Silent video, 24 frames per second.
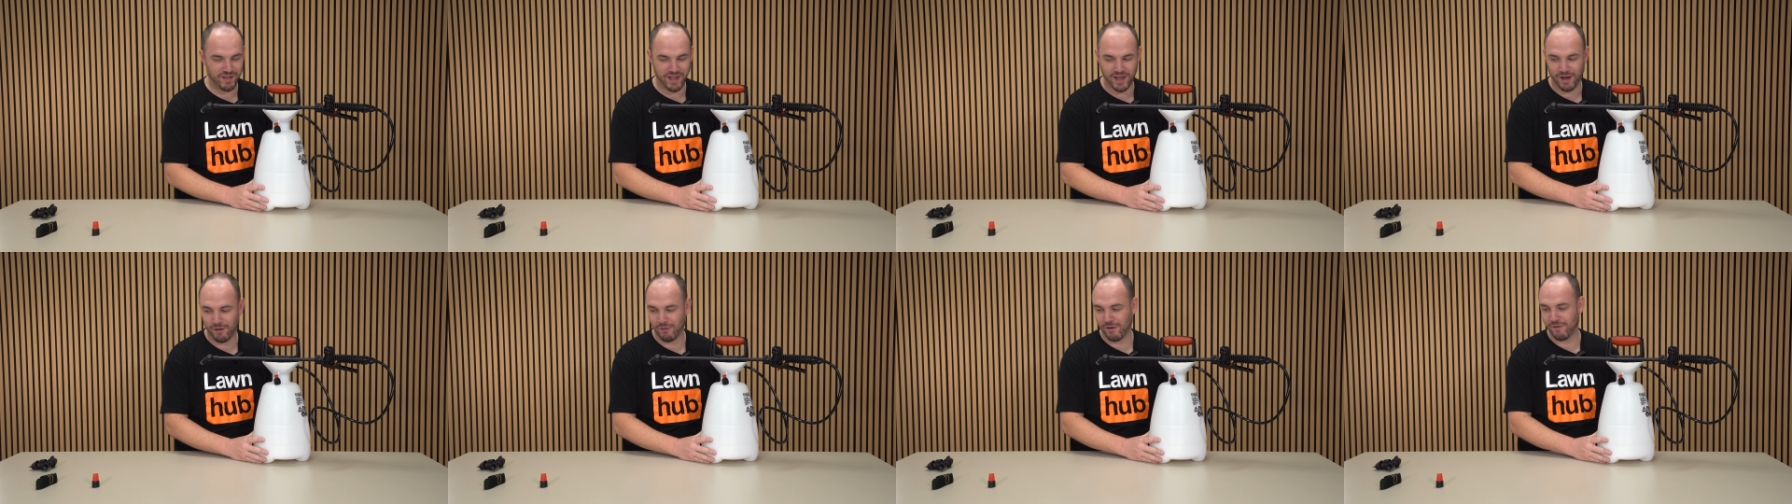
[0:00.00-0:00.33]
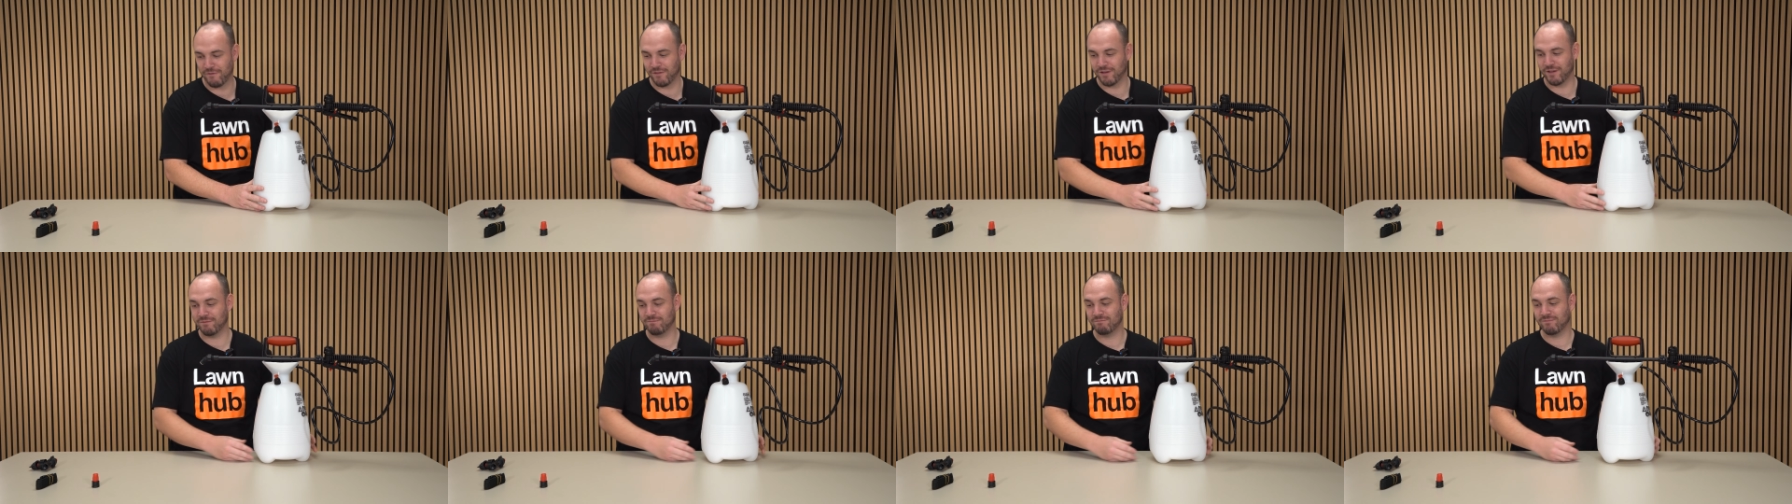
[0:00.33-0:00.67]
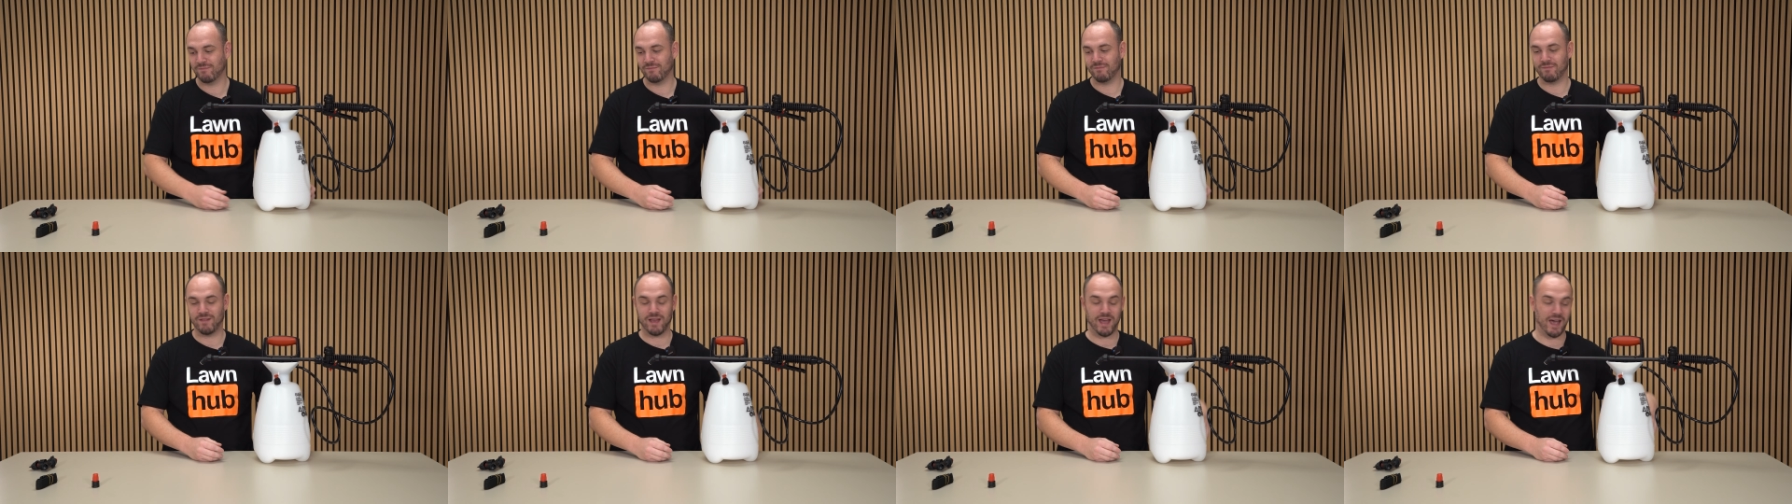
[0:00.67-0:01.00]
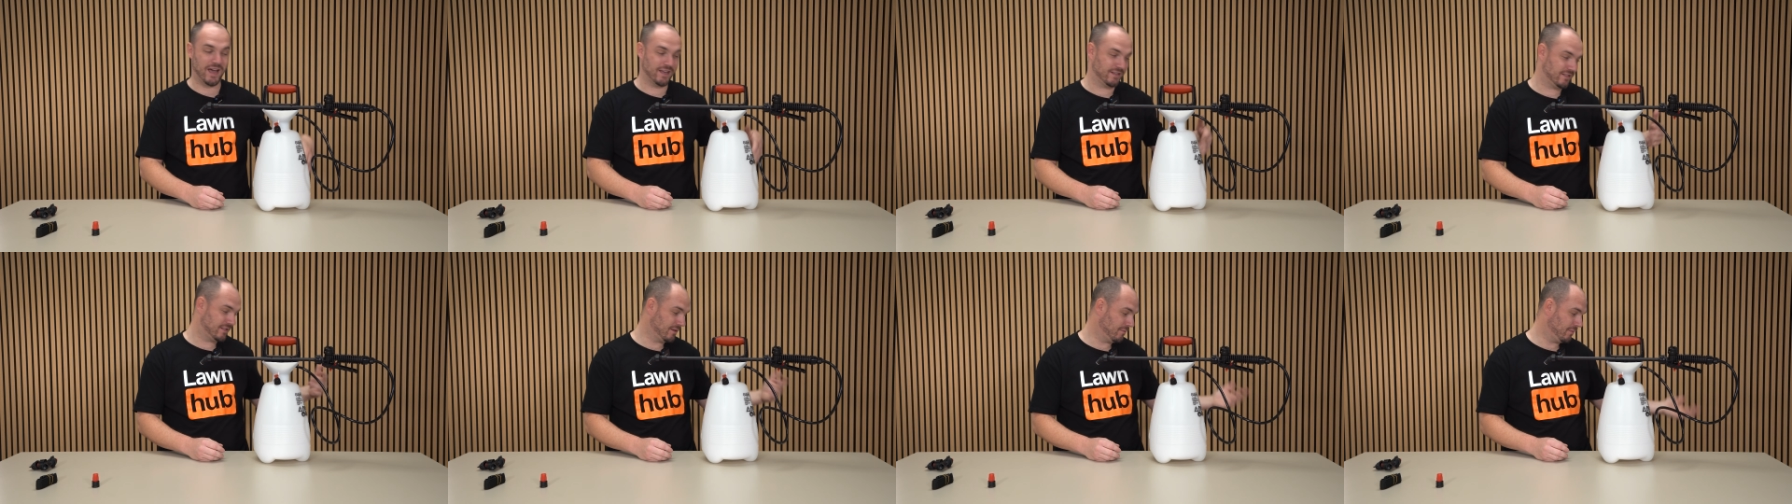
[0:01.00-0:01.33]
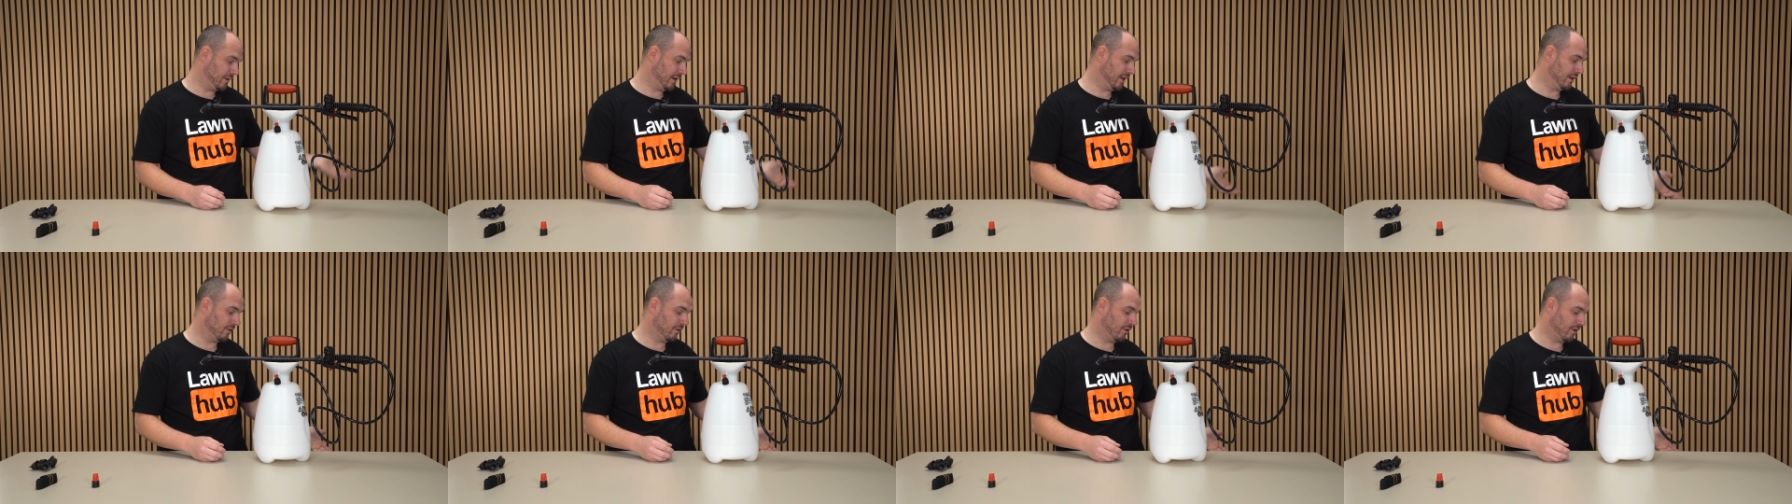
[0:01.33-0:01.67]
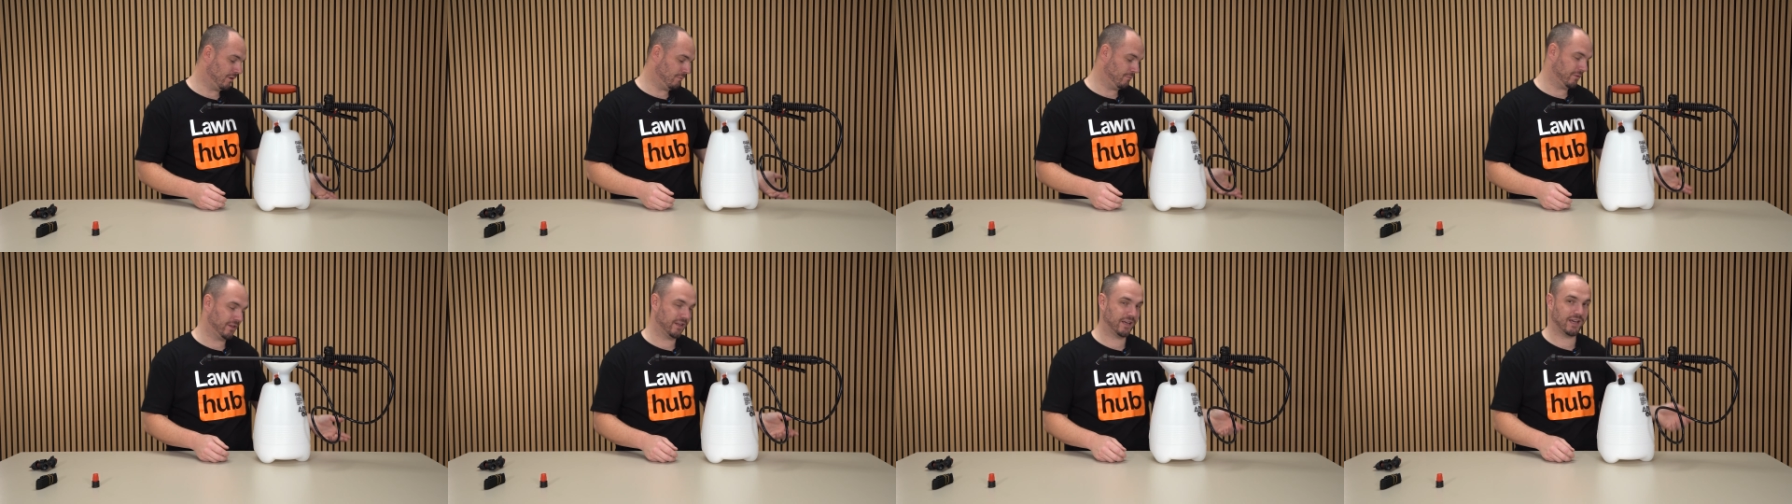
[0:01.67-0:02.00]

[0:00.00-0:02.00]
however, has to be in line with the